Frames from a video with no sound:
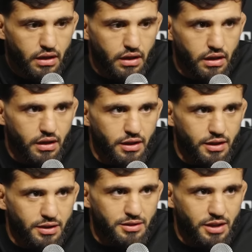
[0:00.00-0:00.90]

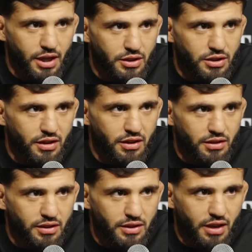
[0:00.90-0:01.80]
uh, yeah, it ga-
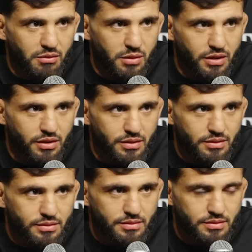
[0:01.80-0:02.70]
it gave me
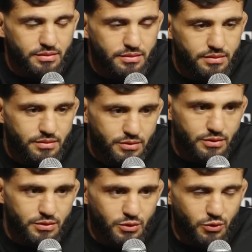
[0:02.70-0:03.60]

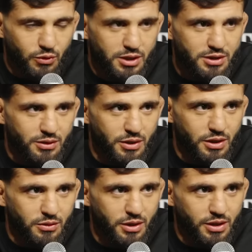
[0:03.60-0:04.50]
to wrestle
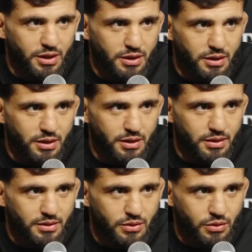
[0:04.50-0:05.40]
very well and
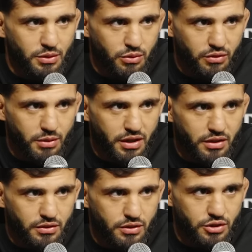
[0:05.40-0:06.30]
uh, to improve my
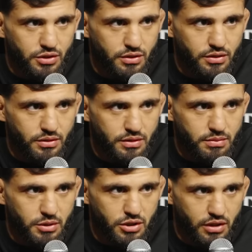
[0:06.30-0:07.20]
conditional,
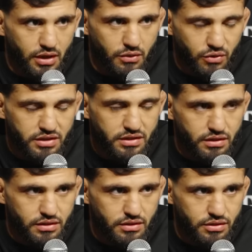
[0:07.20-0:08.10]
especially like
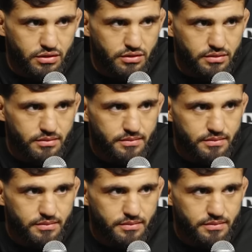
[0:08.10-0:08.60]
wrestling conditional.